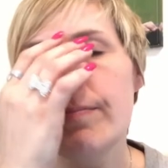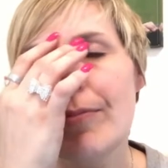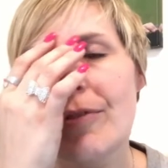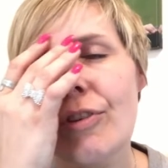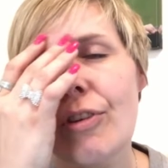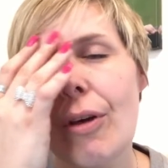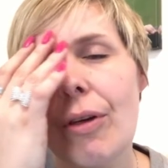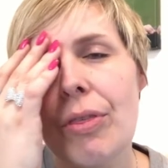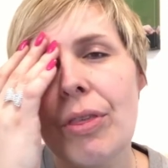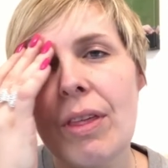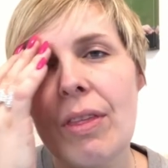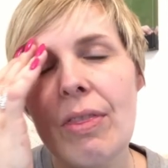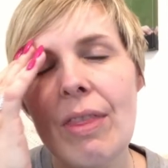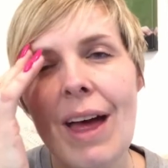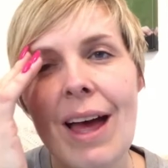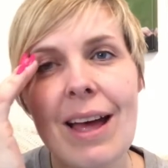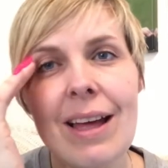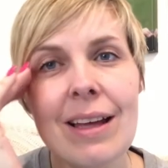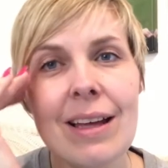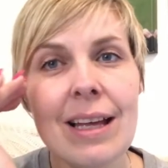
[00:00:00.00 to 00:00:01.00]
So I think
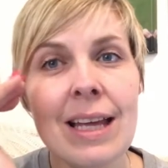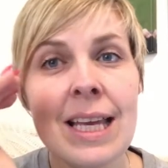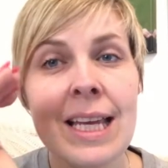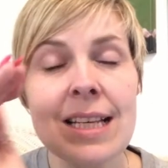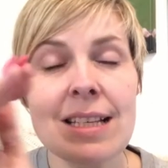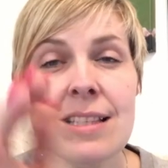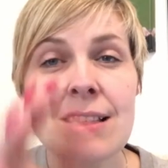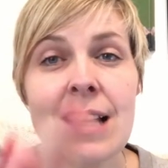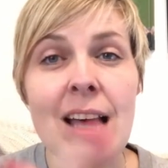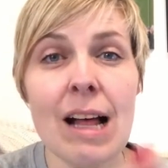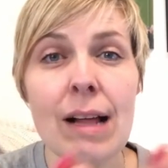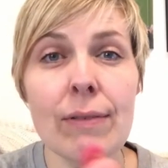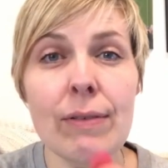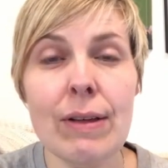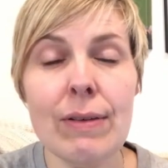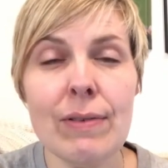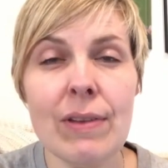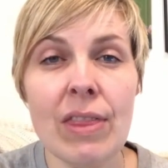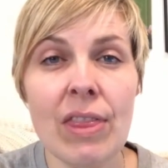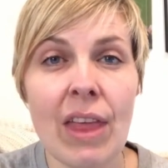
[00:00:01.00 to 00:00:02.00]
that in itself,
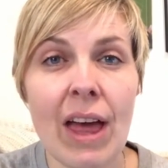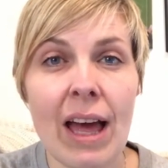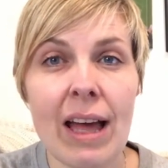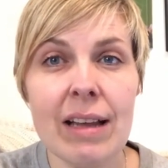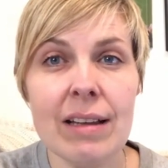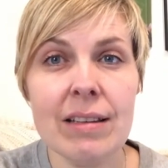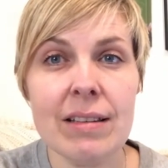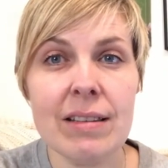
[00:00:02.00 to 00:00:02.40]
even that